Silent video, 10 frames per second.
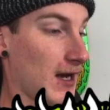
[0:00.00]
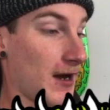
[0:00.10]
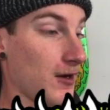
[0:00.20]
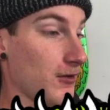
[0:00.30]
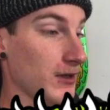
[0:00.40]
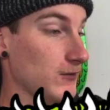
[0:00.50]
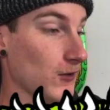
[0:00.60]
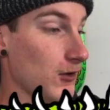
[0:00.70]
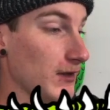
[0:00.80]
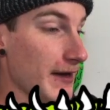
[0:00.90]
I already
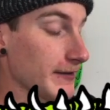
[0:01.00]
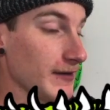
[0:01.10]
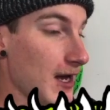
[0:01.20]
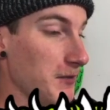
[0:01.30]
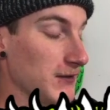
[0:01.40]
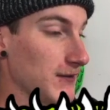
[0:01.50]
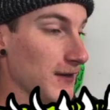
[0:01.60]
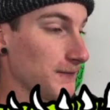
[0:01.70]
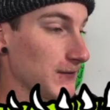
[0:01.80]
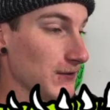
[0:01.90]
draw a lot of slimy
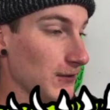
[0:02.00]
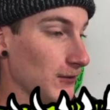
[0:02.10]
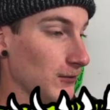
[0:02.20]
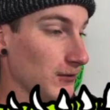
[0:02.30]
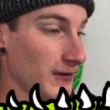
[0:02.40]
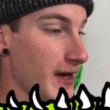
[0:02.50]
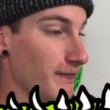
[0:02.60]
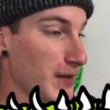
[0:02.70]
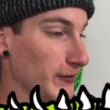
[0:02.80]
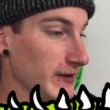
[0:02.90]
stuff, so a lot
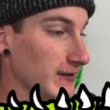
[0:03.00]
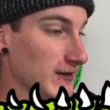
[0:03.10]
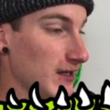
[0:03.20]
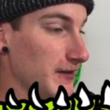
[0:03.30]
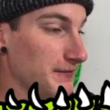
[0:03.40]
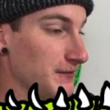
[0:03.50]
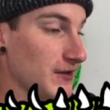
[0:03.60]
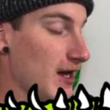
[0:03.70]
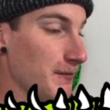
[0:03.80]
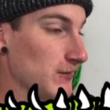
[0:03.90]
of melting skin and
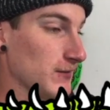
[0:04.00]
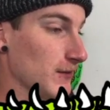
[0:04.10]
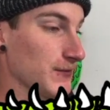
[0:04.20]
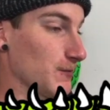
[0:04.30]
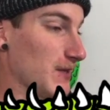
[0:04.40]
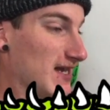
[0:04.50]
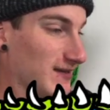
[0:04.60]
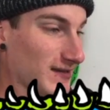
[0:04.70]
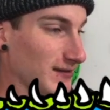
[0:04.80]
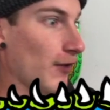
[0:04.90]
slime and stuff, so
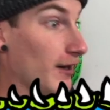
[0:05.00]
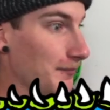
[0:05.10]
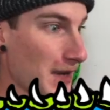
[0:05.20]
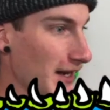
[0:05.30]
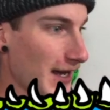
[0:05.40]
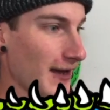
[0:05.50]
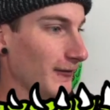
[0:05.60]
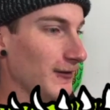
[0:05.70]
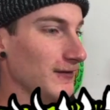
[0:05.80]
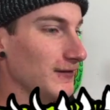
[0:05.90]
that's right up my
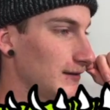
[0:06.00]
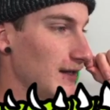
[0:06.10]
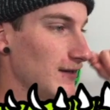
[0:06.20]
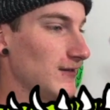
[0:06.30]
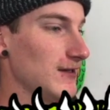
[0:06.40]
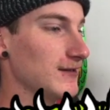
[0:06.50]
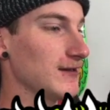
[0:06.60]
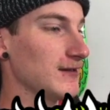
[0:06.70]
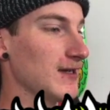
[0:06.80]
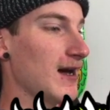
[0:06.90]
alley. Say cheese
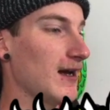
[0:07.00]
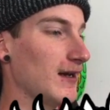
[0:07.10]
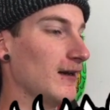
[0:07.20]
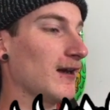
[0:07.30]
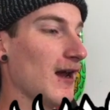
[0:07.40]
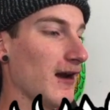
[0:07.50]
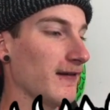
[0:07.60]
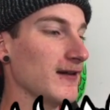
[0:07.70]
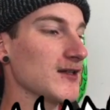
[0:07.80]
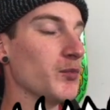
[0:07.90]
and die.
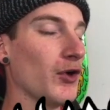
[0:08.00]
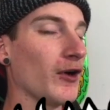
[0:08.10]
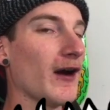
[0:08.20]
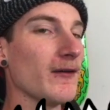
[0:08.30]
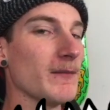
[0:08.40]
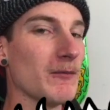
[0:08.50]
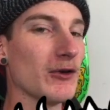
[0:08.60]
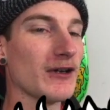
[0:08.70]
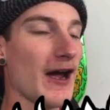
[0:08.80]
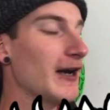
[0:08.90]
Again, this book, I
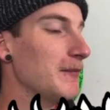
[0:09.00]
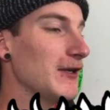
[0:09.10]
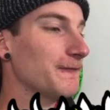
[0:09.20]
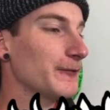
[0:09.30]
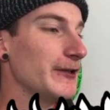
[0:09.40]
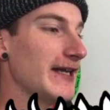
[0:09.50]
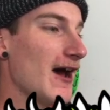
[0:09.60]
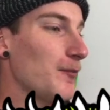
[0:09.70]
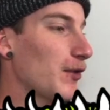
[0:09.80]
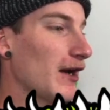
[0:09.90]
remember kind of being freaked
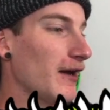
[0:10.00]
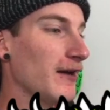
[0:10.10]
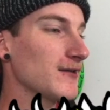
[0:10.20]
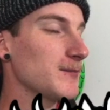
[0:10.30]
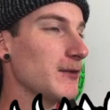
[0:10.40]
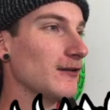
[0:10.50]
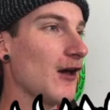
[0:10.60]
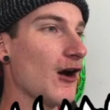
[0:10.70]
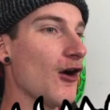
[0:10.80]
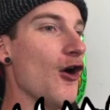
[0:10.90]
out by it and just being
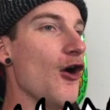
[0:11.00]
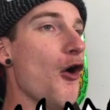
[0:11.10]
like,